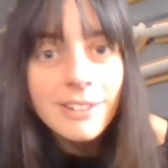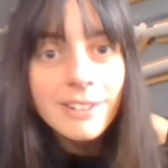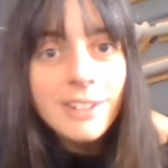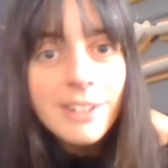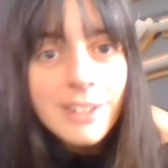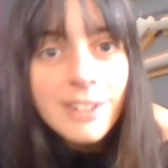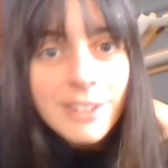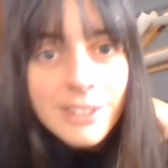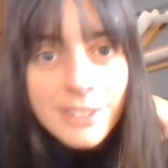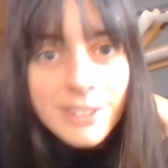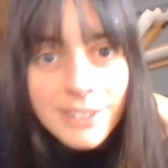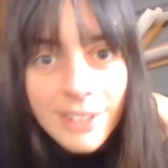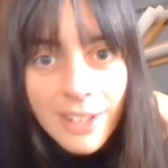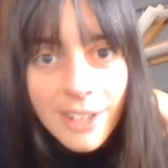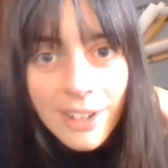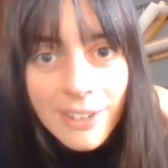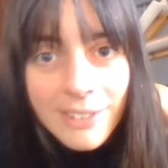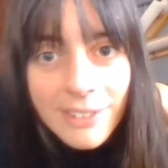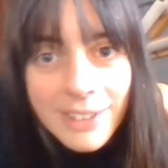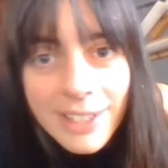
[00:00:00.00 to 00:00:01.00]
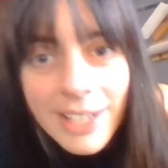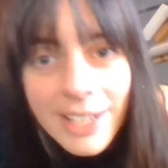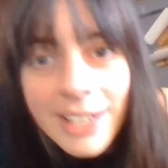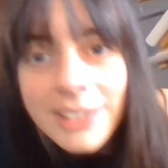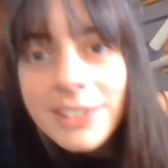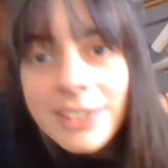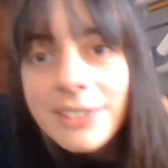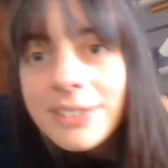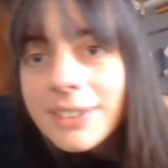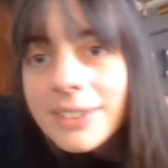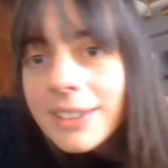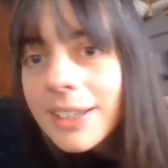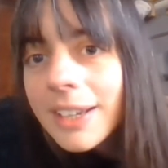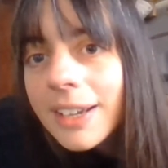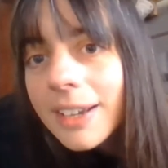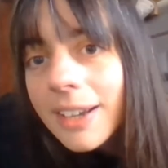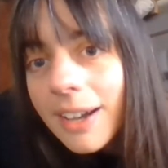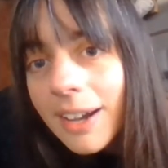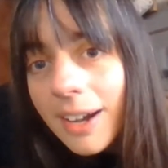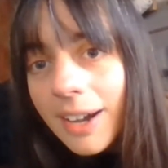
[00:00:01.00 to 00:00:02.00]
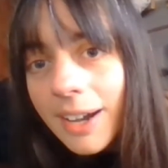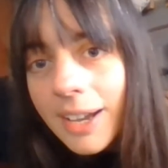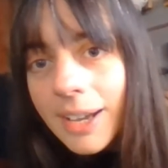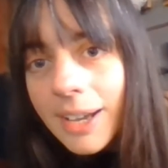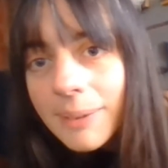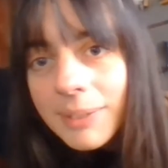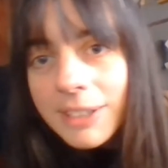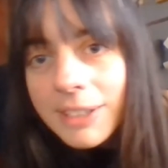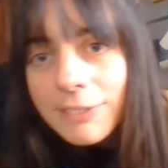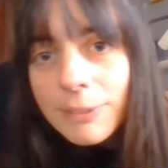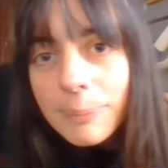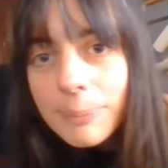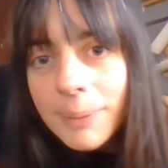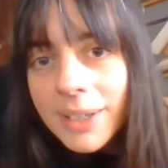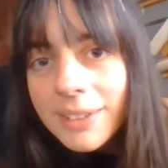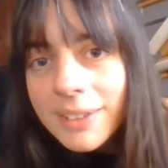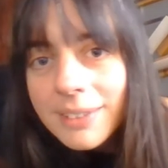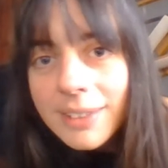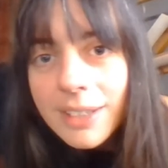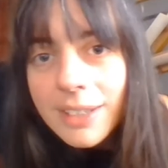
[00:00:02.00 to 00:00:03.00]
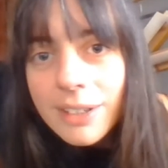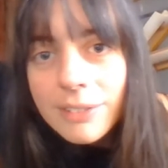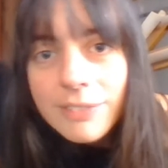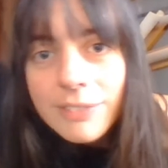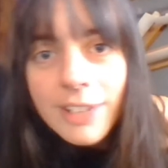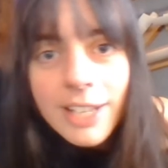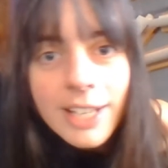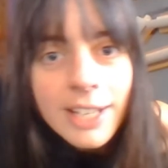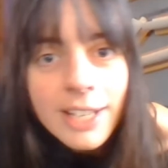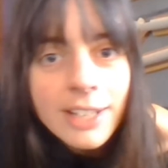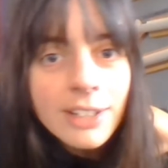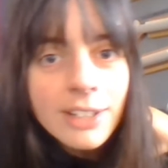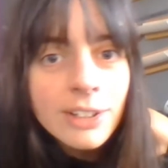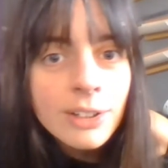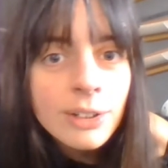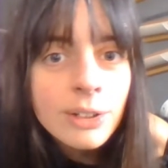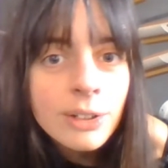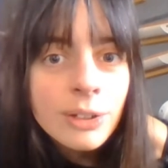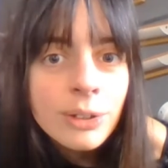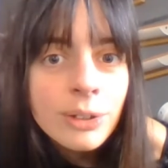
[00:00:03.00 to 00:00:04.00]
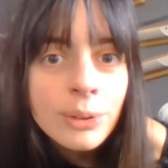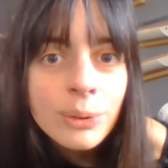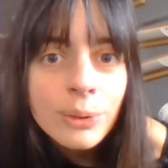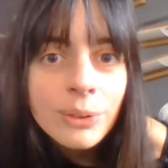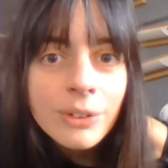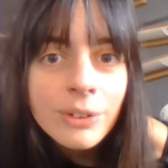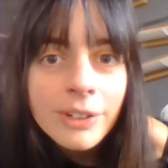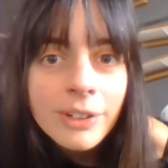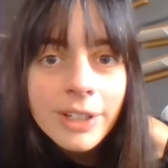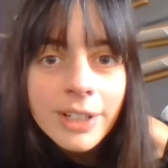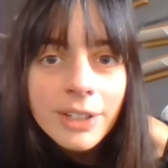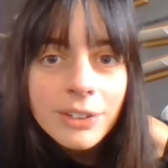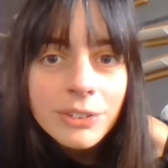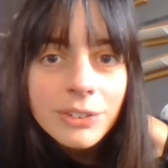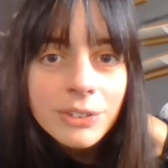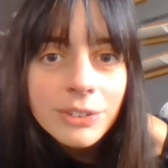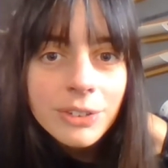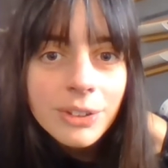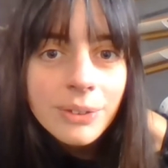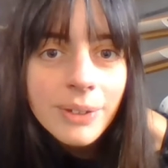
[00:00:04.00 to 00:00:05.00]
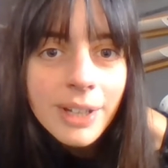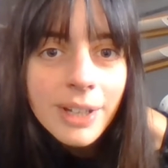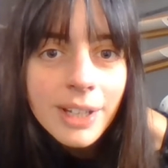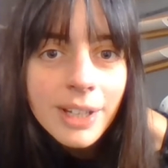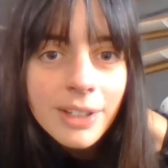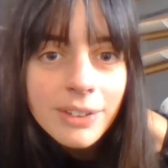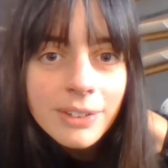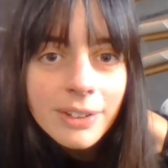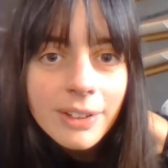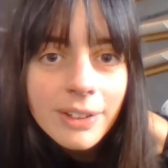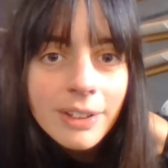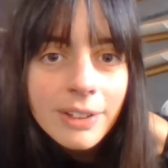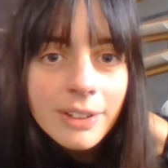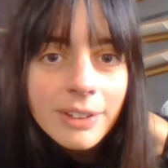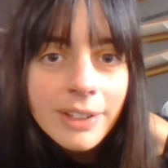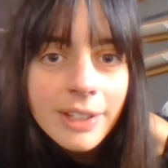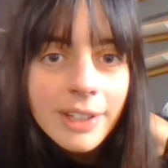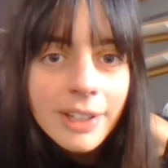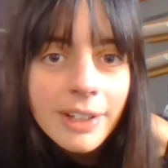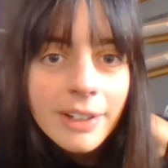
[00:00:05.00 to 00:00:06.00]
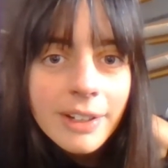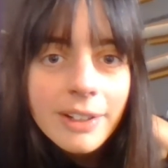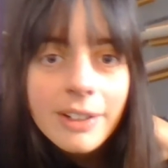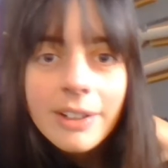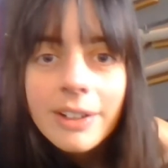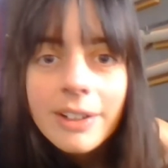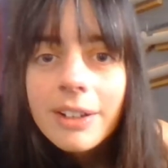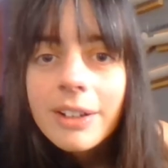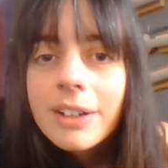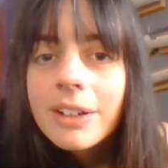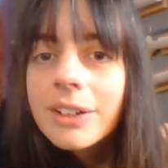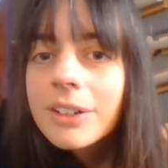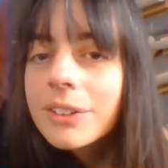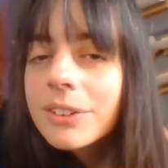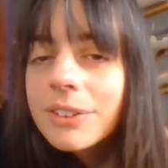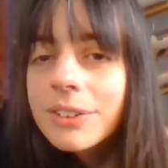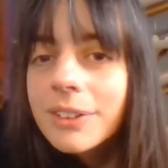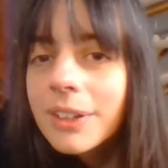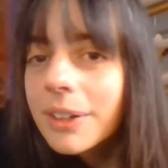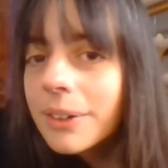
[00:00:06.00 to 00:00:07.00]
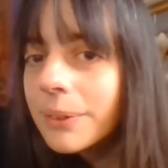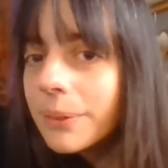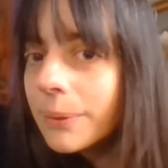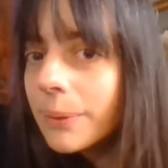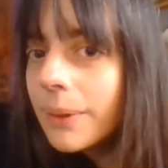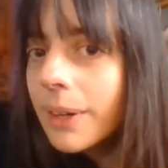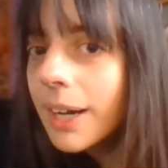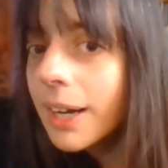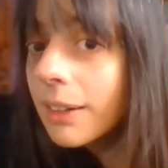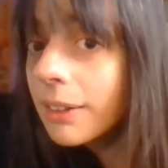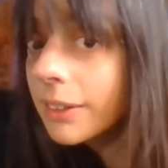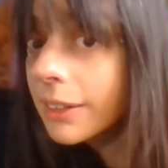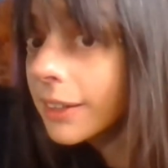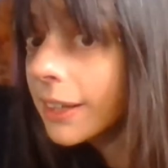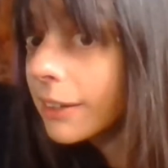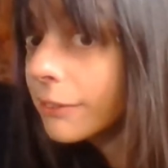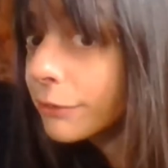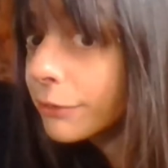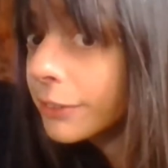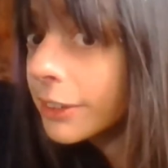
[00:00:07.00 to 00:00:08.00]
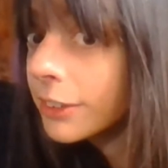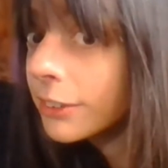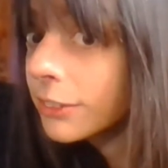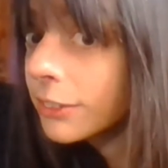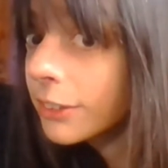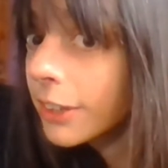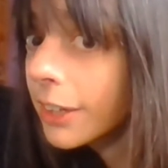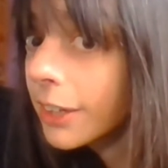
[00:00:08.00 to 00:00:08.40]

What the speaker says: So can you see I am giving myself a glorious new hairstyle here. So wow, look at that fringe go.